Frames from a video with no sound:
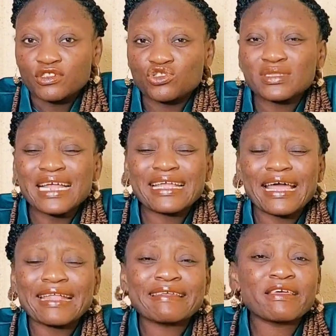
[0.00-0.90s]
so that they
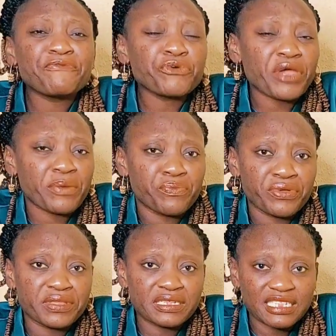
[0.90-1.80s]
can give you a
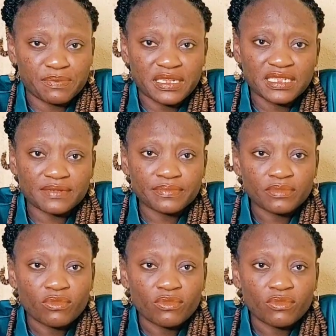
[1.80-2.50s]
breathing space